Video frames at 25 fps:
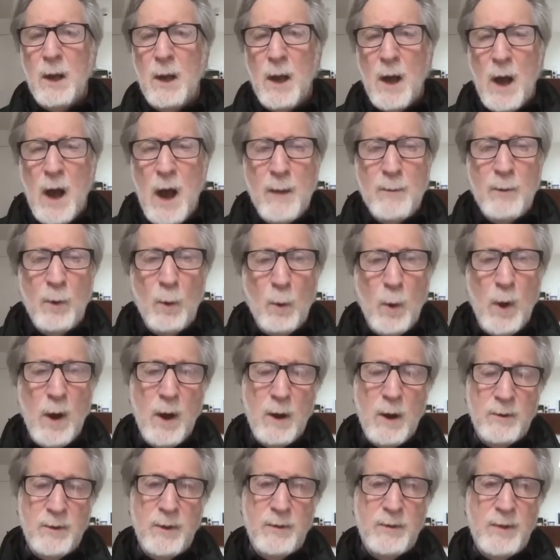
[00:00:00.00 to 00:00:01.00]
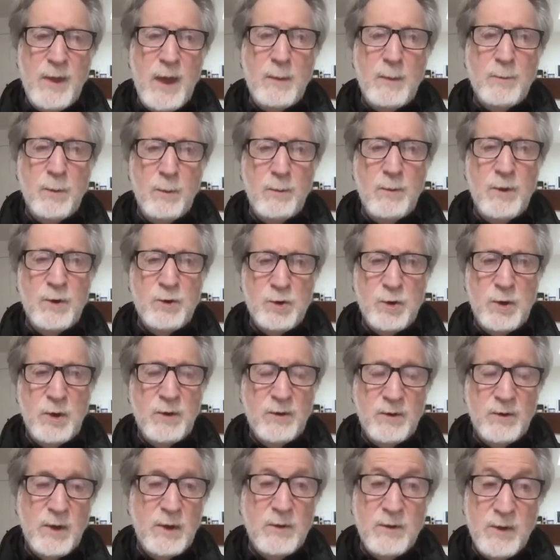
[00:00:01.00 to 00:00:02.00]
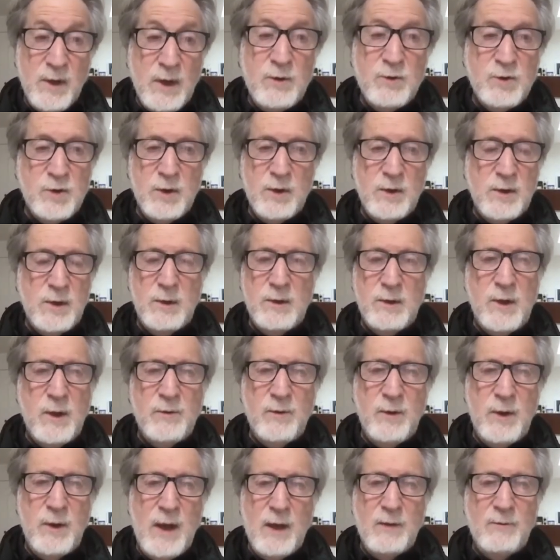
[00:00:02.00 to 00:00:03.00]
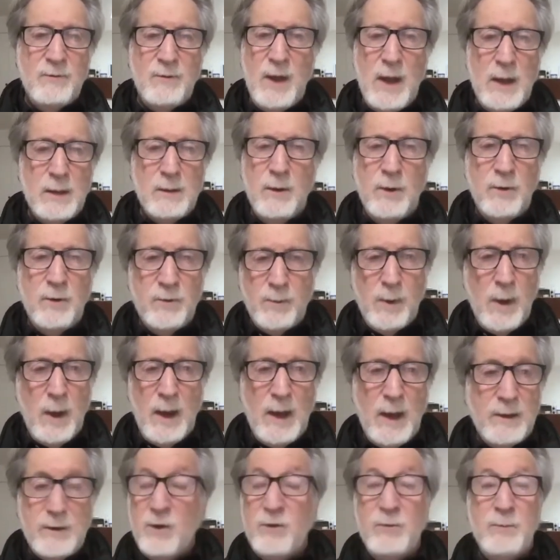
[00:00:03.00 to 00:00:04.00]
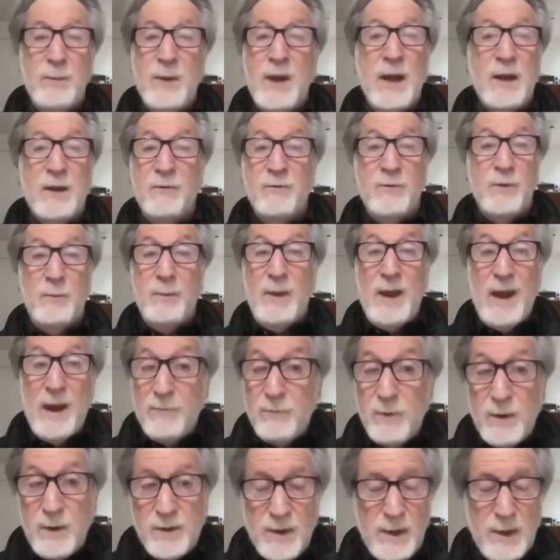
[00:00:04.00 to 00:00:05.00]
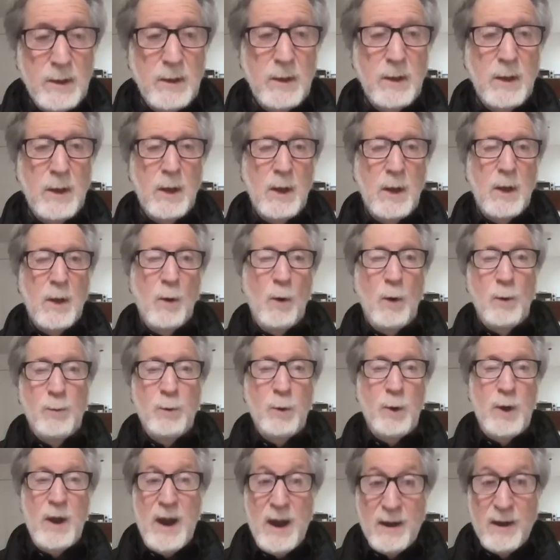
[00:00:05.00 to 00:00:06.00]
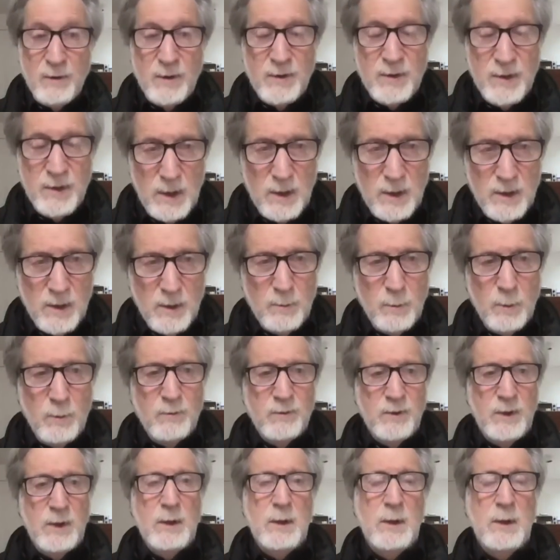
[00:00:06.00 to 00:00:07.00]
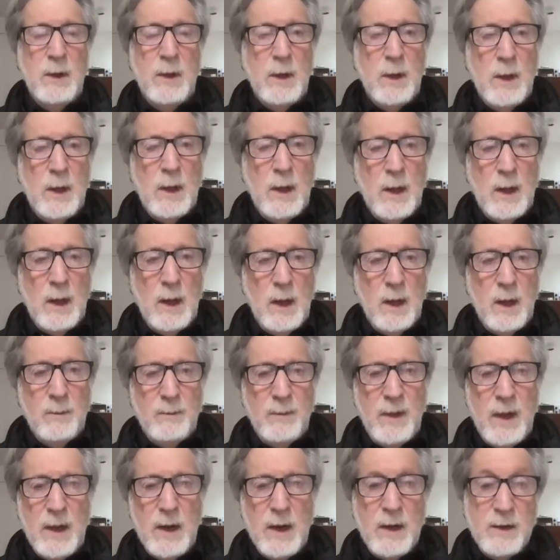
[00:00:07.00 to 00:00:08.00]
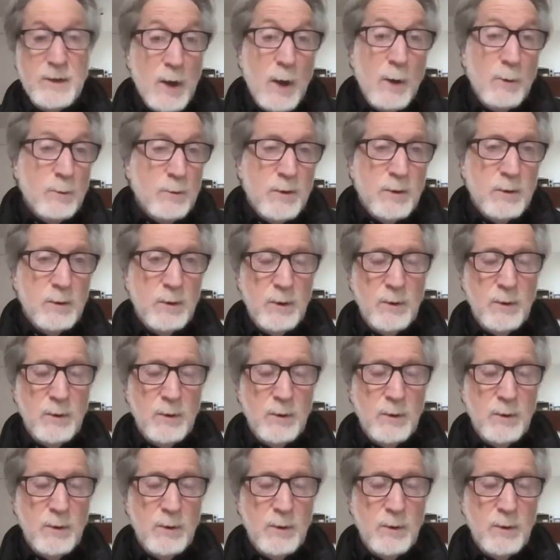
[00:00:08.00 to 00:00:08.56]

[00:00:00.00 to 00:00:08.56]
I'm aware that that permission is contingent. It doesn't have endless, it doesn't mean I can film everything or put everything in the movie. And I don't.